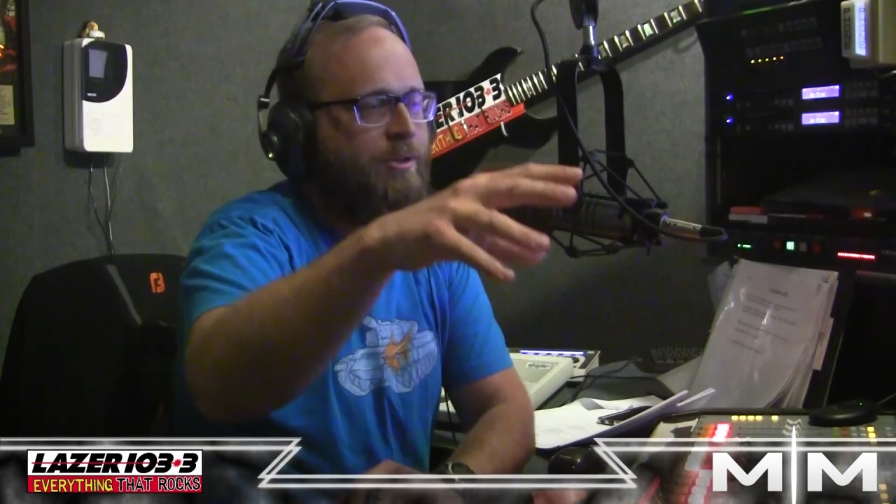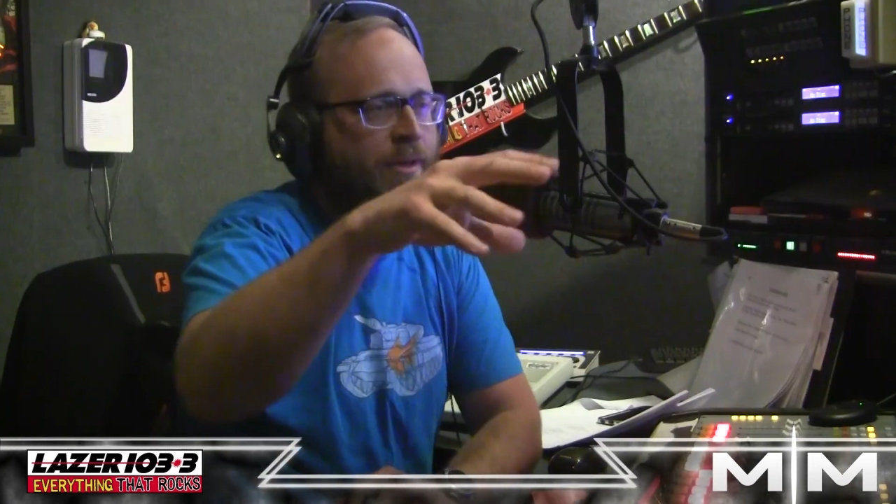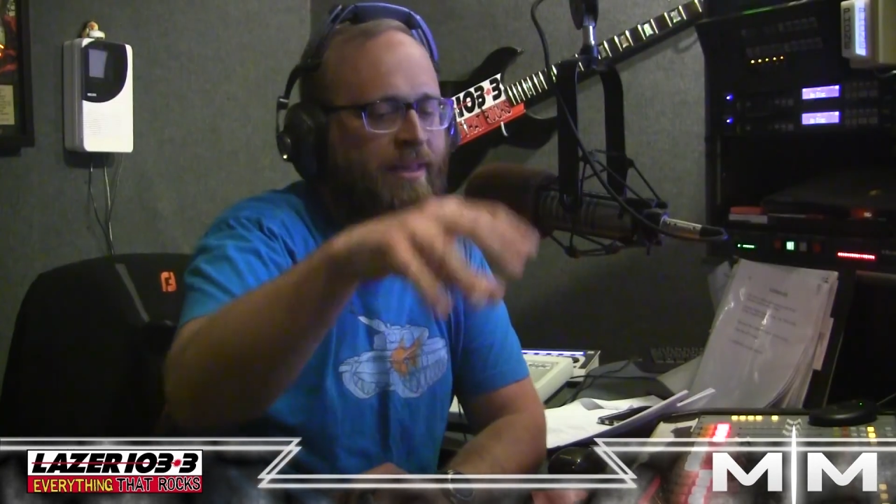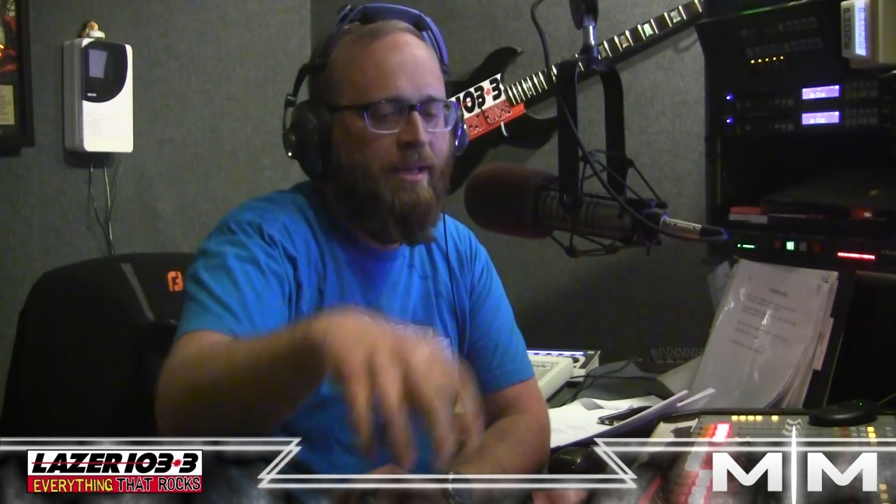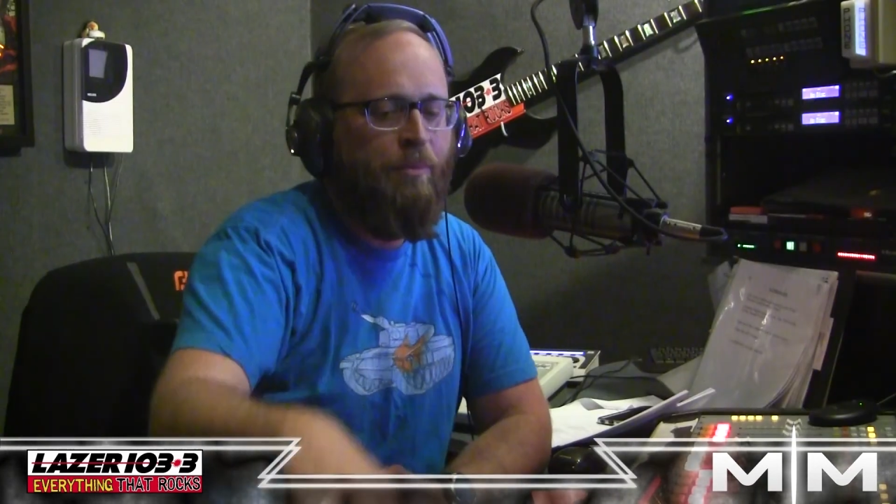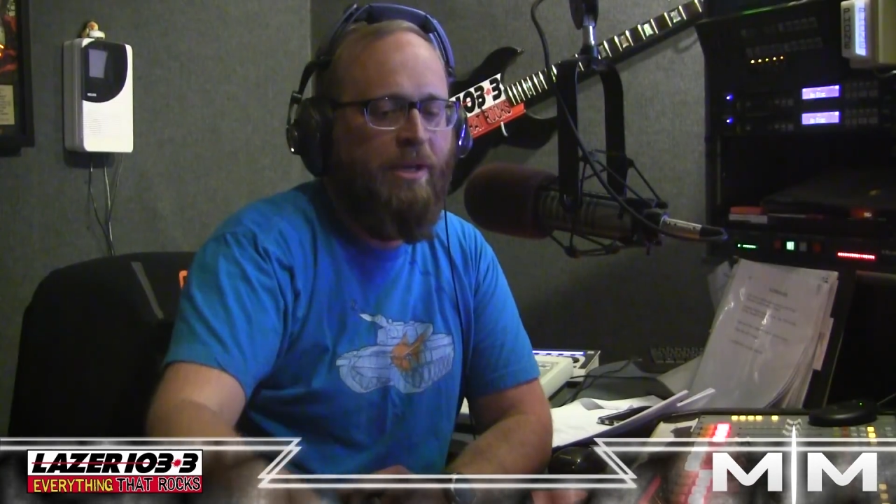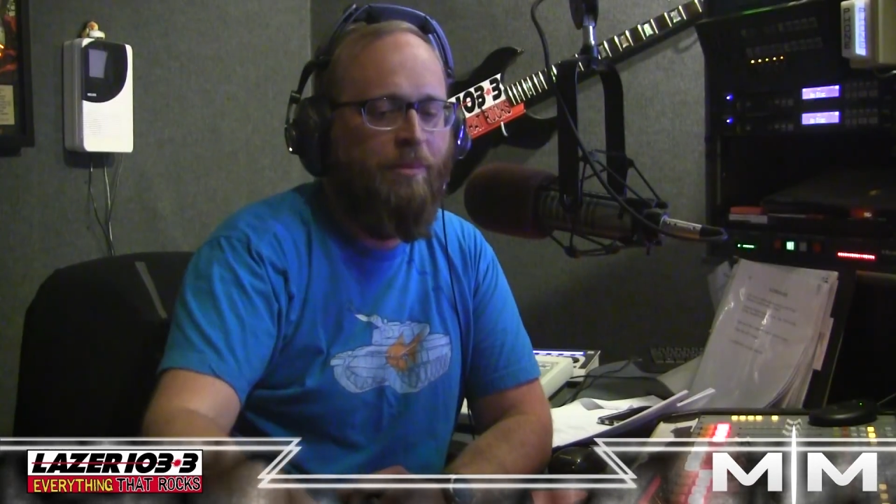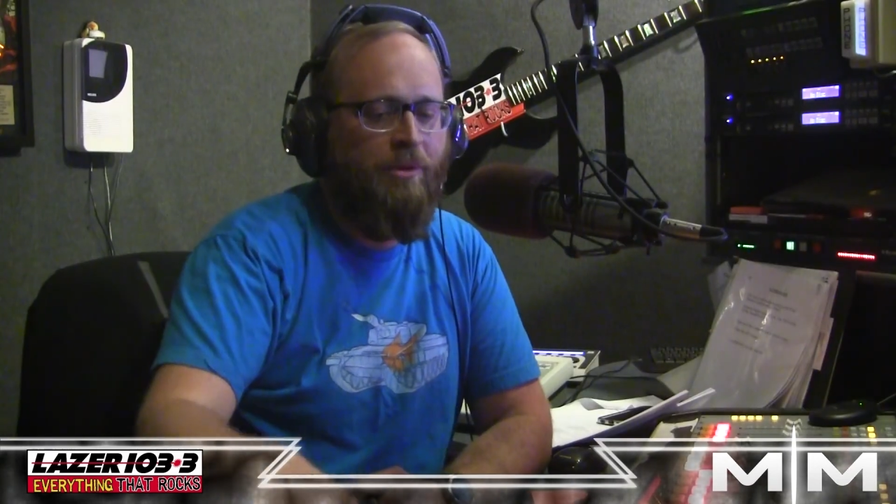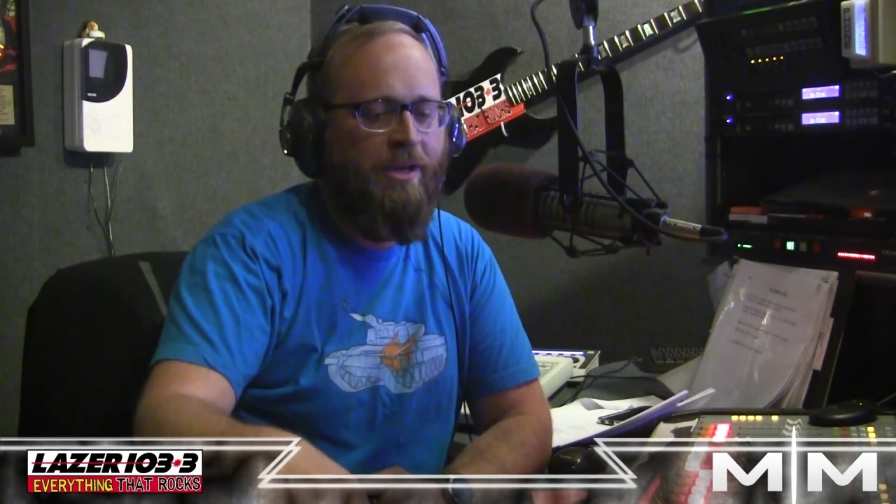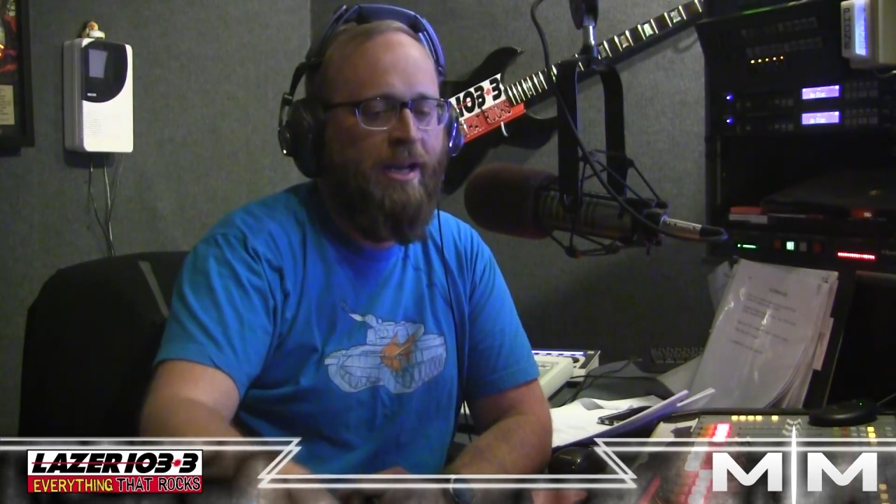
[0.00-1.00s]
Is there anything
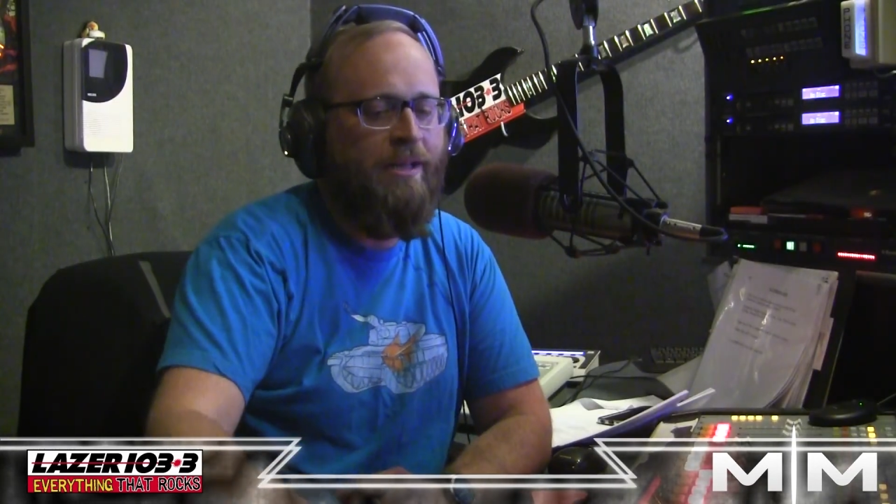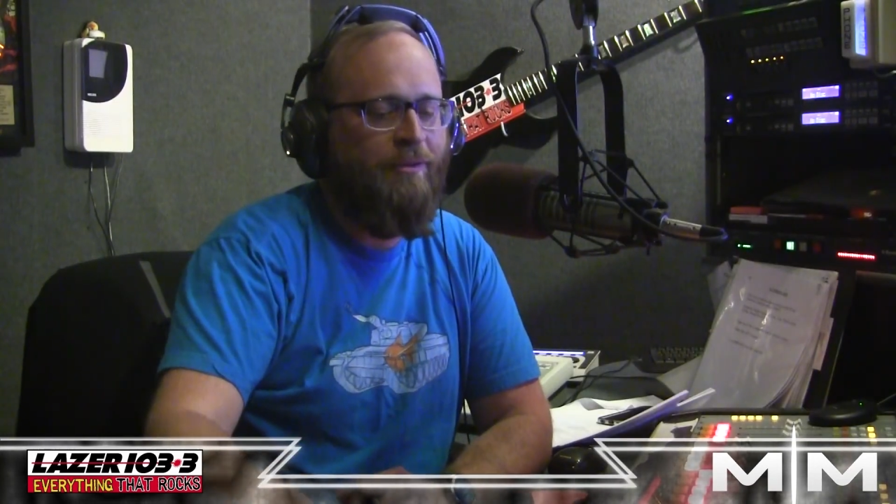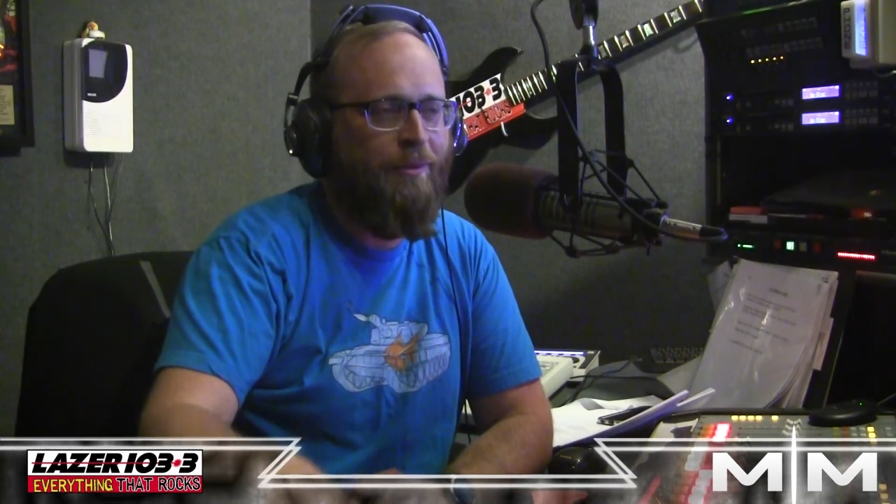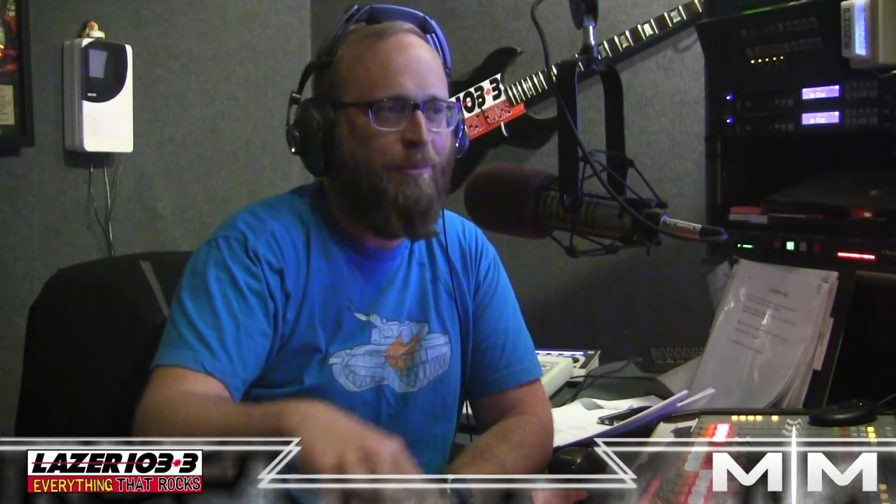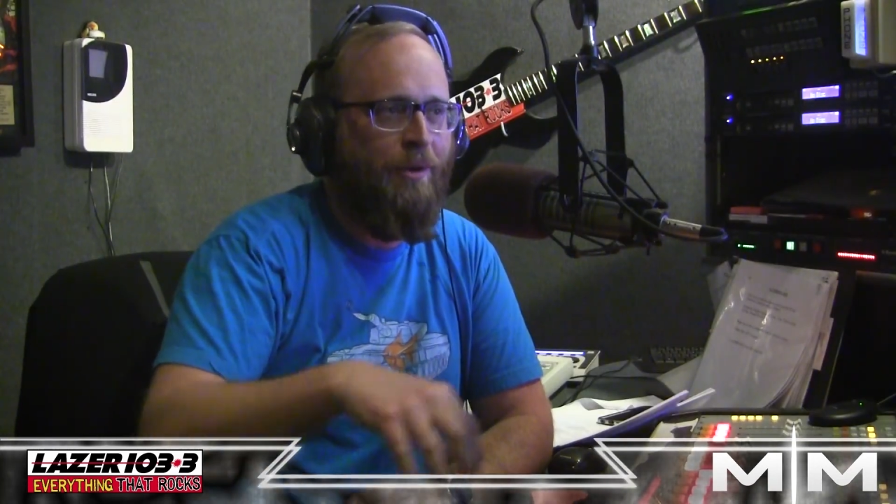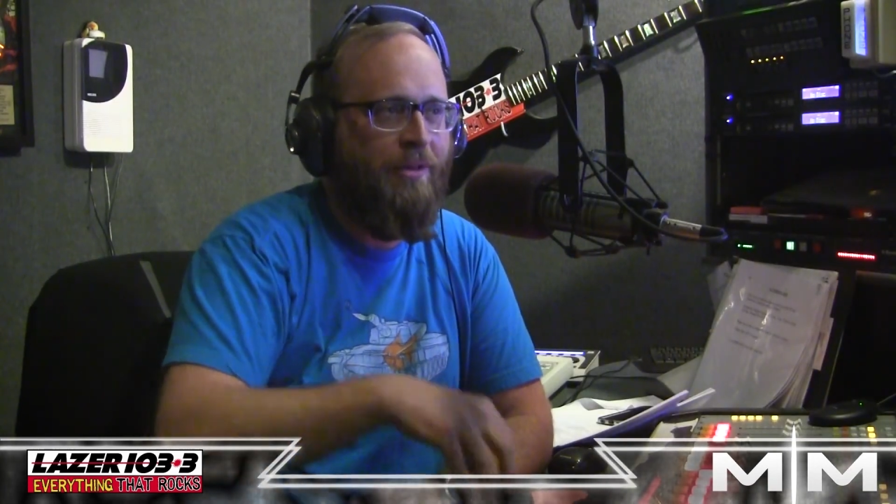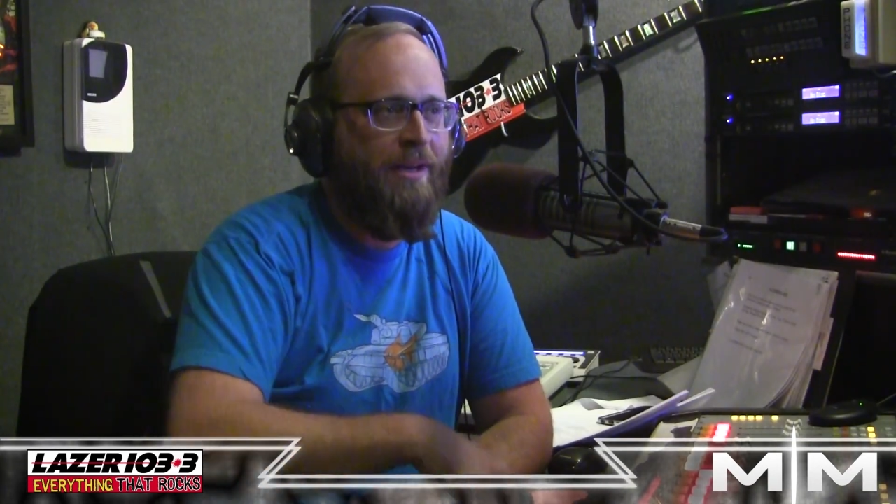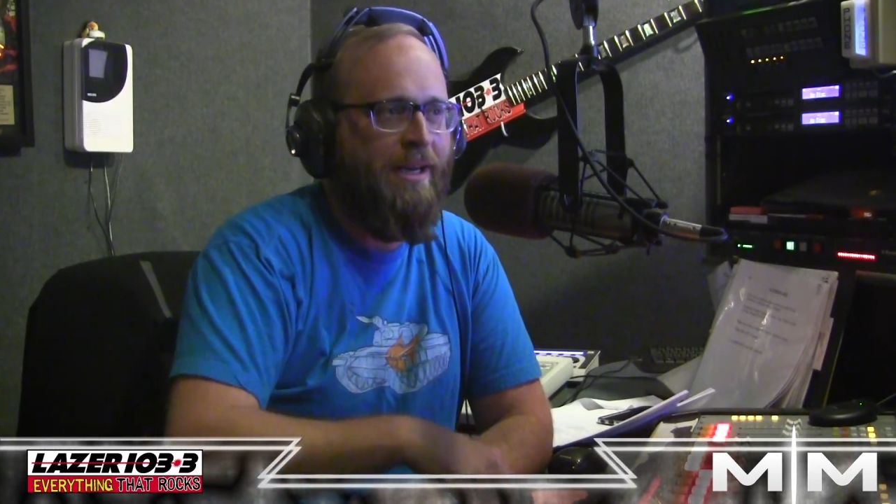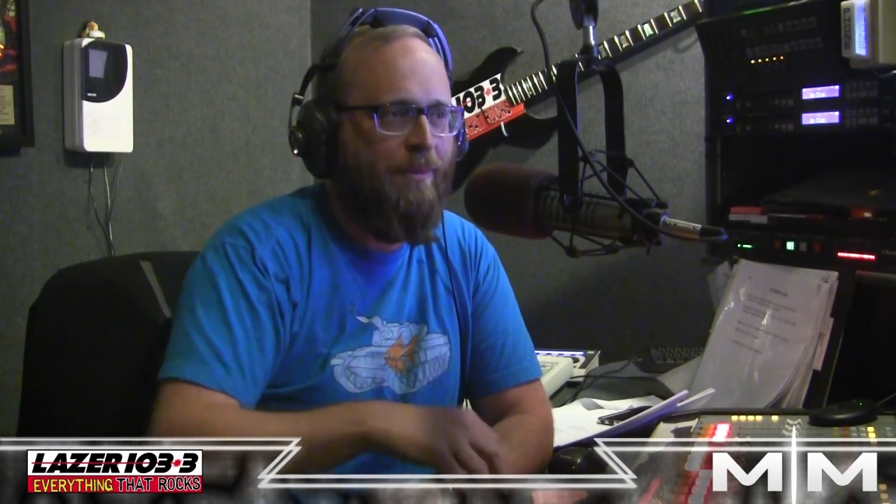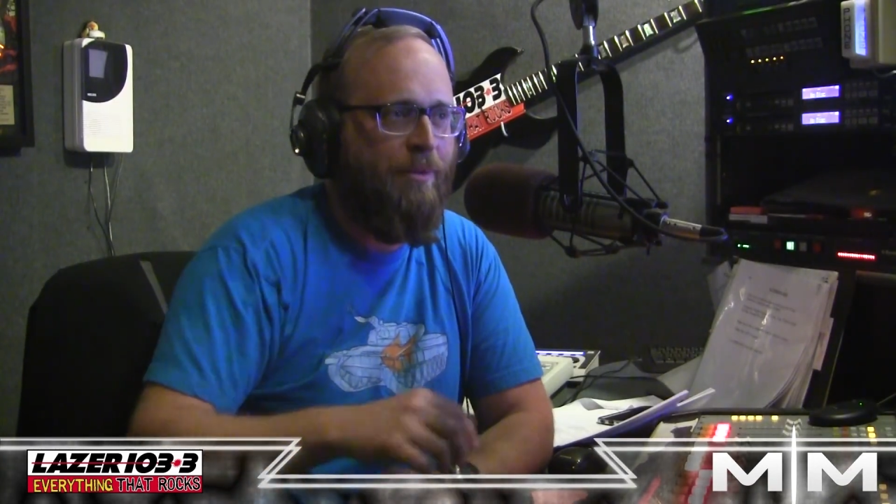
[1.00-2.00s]
applicable to college football that
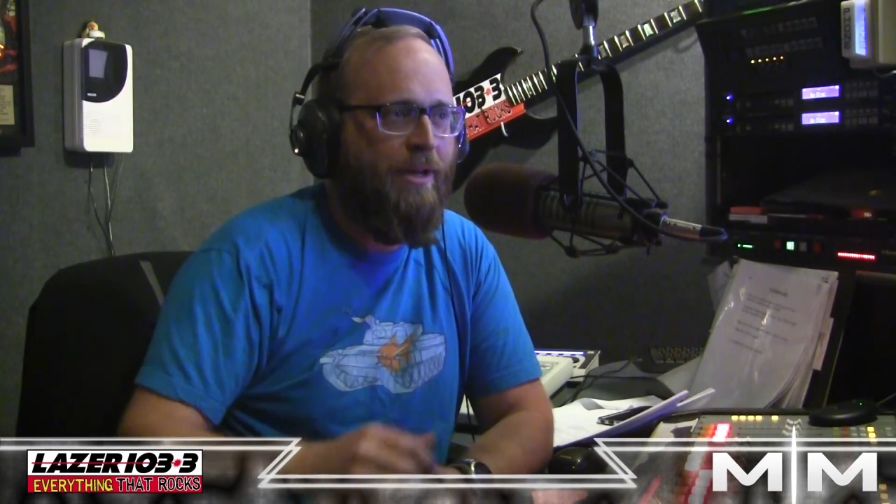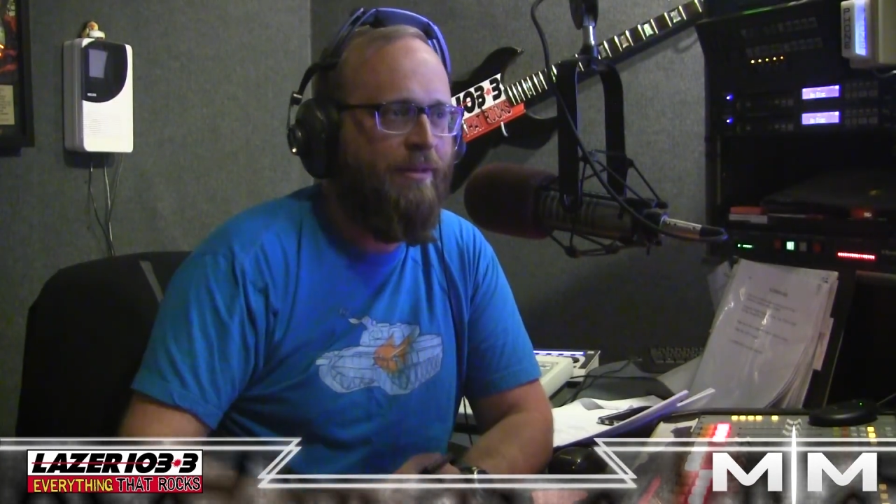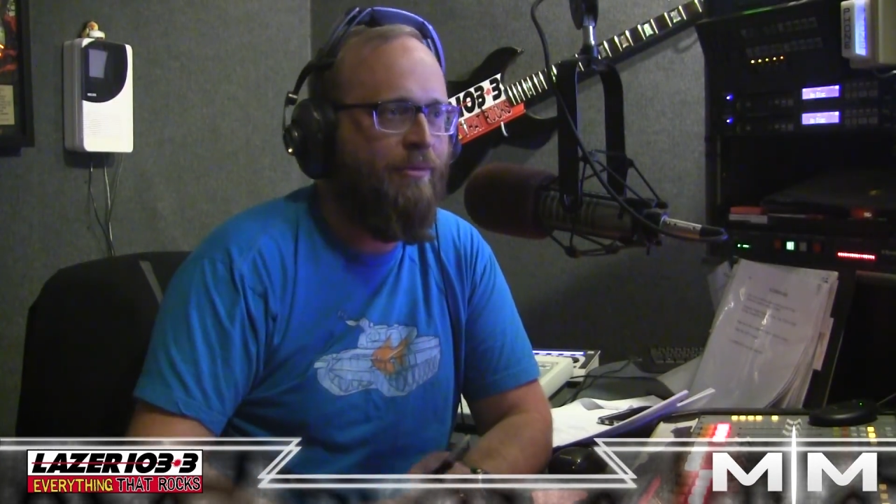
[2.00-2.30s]
I can apply to